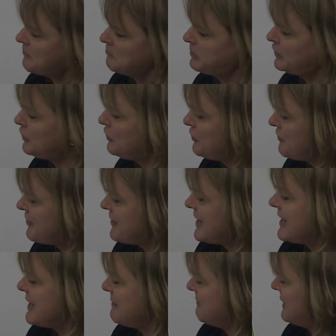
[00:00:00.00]
Blue
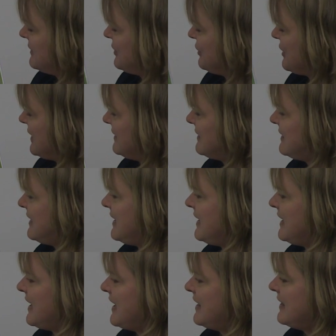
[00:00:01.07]
theme, as you can
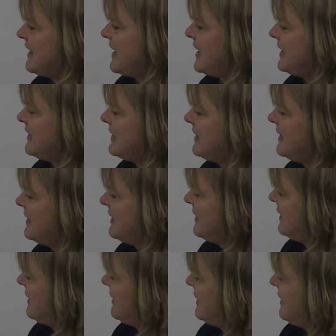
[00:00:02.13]
see, and then
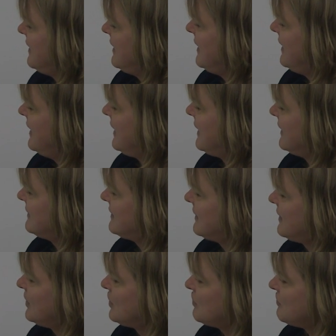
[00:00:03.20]
it gets a
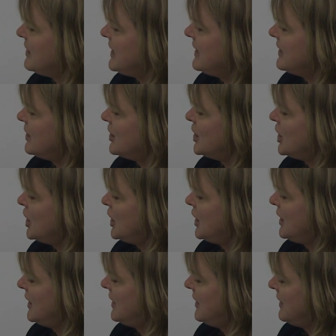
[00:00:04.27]
little greener.
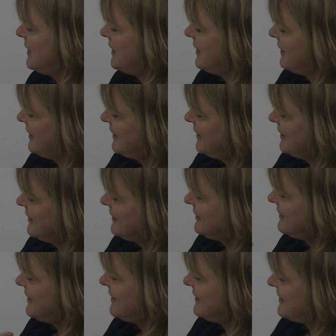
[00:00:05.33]
You
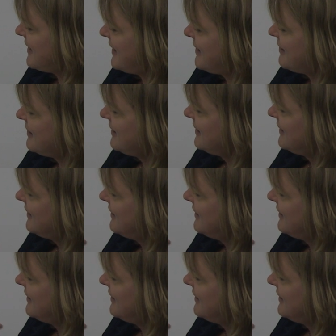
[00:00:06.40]
see the tiger?